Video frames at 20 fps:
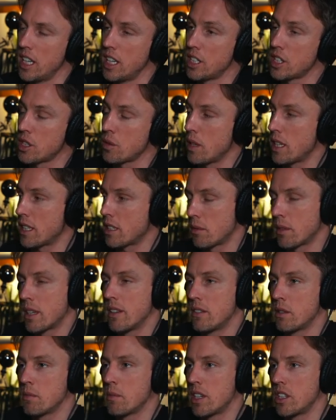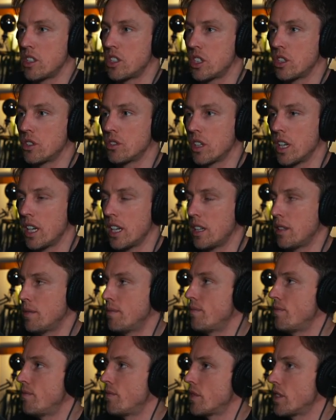So we ended up giving the money
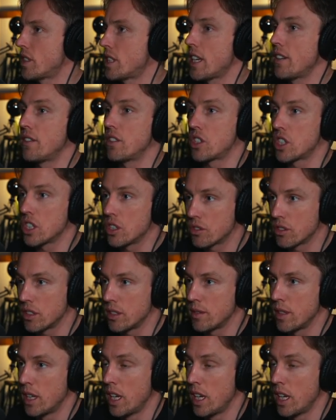to Save the Children.